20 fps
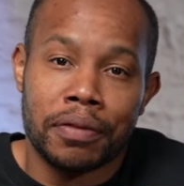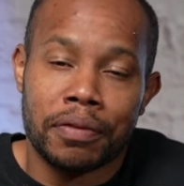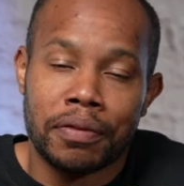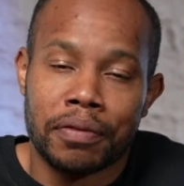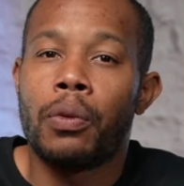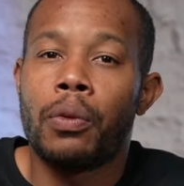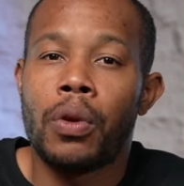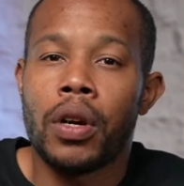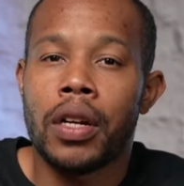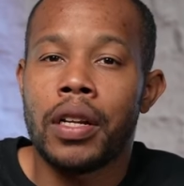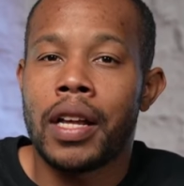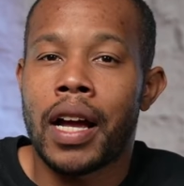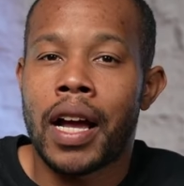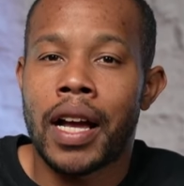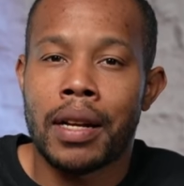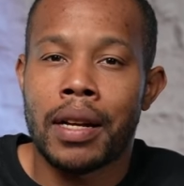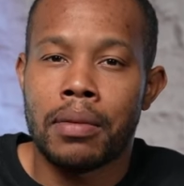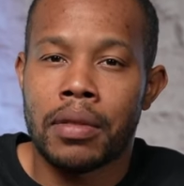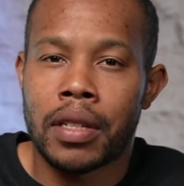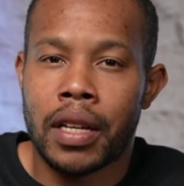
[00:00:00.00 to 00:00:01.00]
Now, one of the
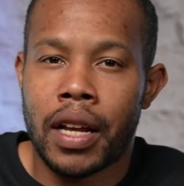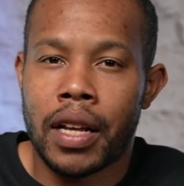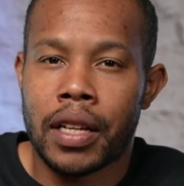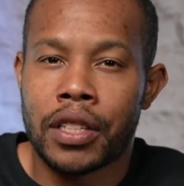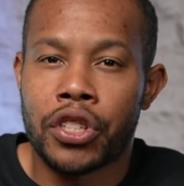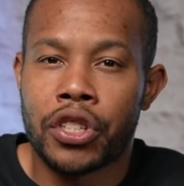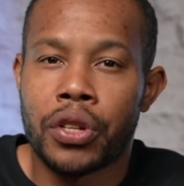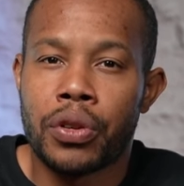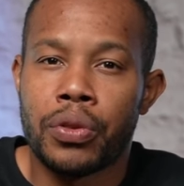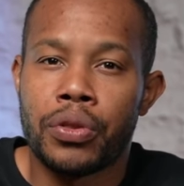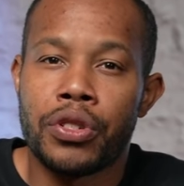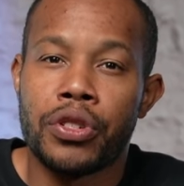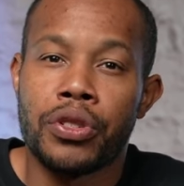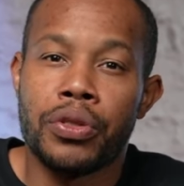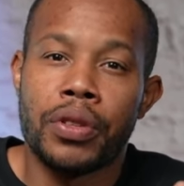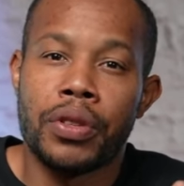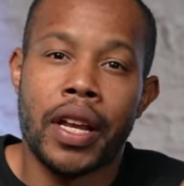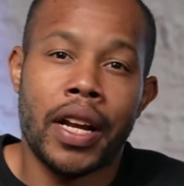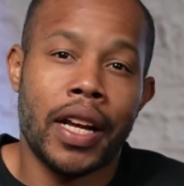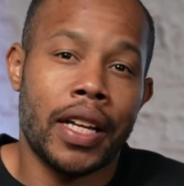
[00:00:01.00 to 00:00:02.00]
items that I showed
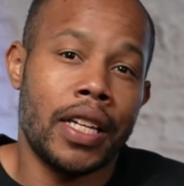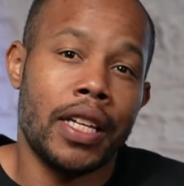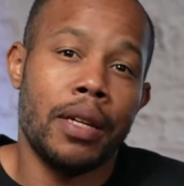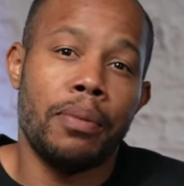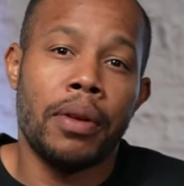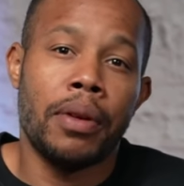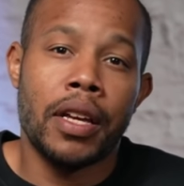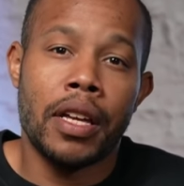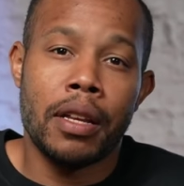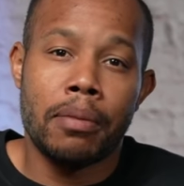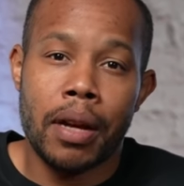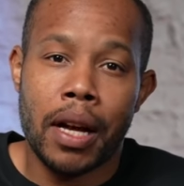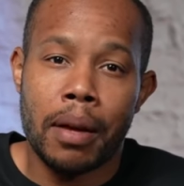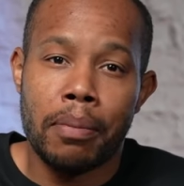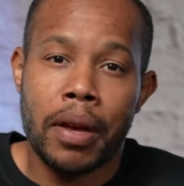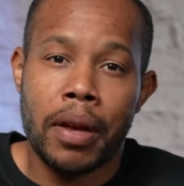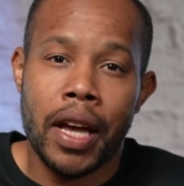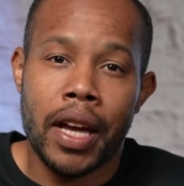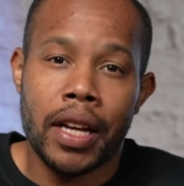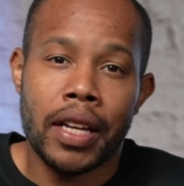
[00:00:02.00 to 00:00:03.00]
you that I keep in my
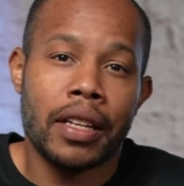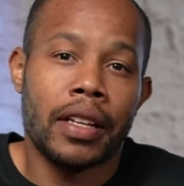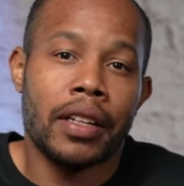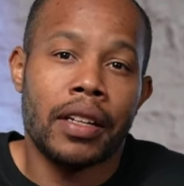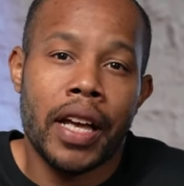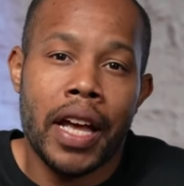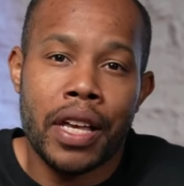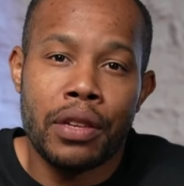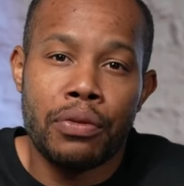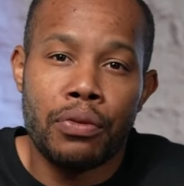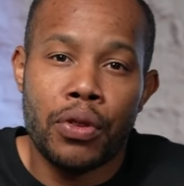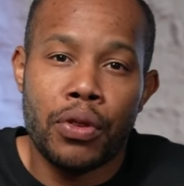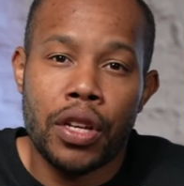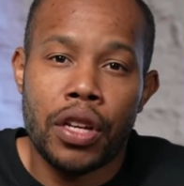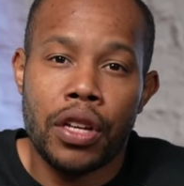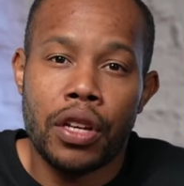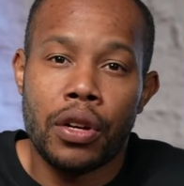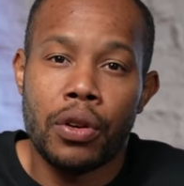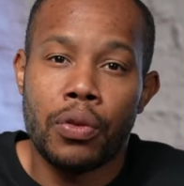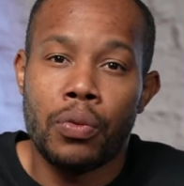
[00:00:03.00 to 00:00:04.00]
bag in the last
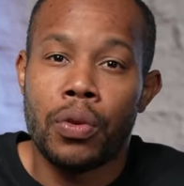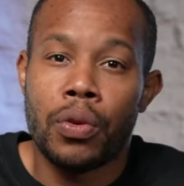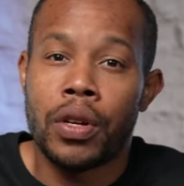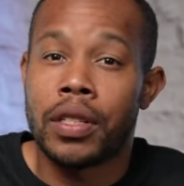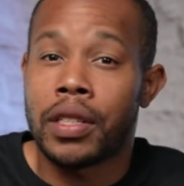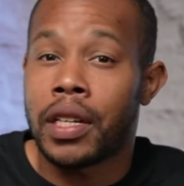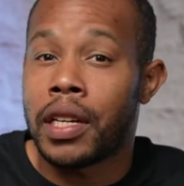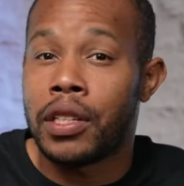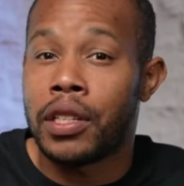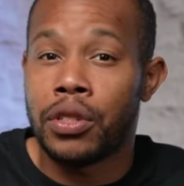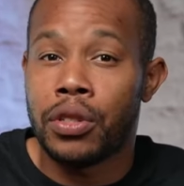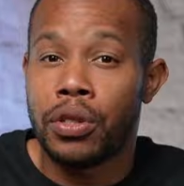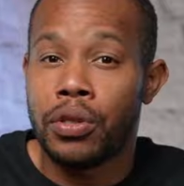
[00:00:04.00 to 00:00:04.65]
video was a